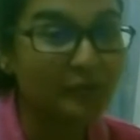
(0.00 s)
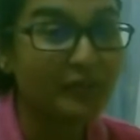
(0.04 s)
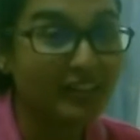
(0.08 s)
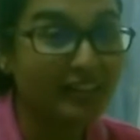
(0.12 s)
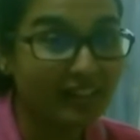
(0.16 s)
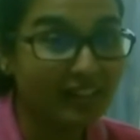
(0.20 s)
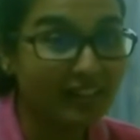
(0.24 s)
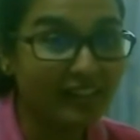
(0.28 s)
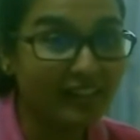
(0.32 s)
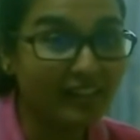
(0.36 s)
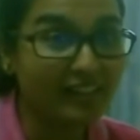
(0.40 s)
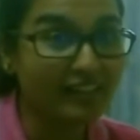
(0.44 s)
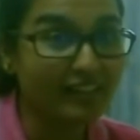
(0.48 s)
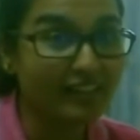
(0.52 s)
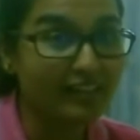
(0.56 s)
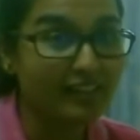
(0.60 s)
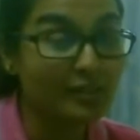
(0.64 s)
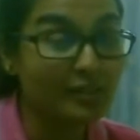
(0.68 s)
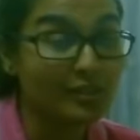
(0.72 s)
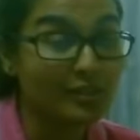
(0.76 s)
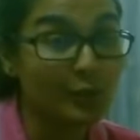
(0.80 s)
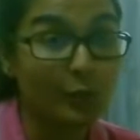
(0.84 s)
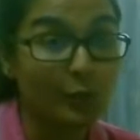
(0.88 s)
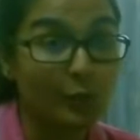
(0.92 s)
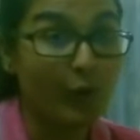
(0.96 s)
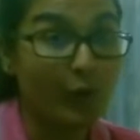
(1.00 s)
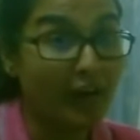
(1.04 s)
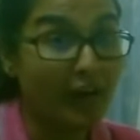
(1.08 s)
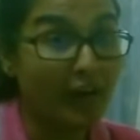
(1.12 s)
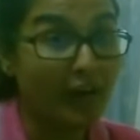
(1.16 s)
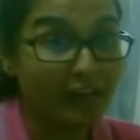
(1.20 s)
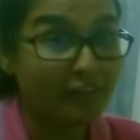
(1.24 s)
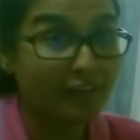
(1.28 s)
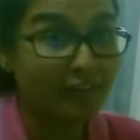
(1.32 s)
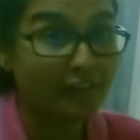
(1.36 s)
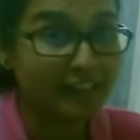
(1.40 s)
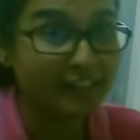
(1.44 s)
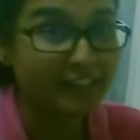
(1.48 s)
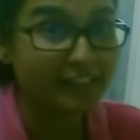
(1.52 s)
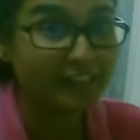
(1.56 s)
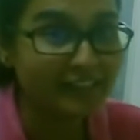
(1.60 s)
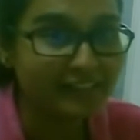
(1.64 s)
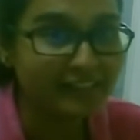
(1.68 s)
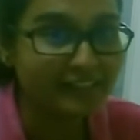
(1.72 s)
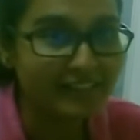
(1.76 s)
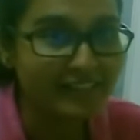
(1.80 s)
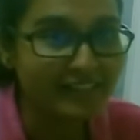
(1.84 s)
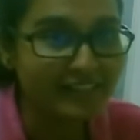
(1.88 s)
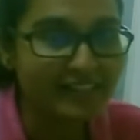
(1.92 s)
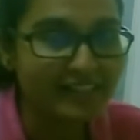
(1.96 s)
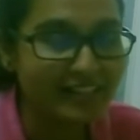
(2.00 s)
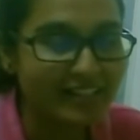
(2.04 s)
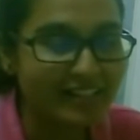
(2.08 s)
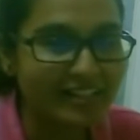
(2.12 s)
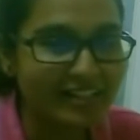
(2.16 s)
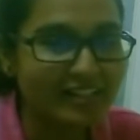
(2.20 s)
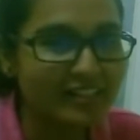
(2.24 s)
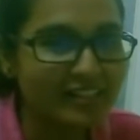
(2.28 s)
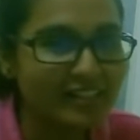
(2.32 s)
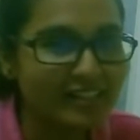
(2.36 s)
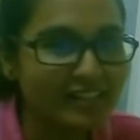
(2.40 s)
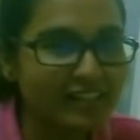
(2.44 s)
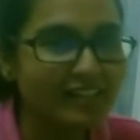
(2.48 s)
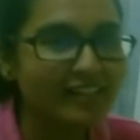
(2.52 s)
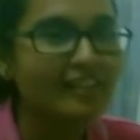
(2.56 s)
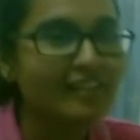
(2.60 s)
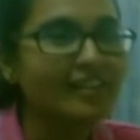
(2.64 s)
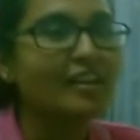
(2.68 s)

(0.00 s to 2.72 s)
Okay, so why are we here in this session?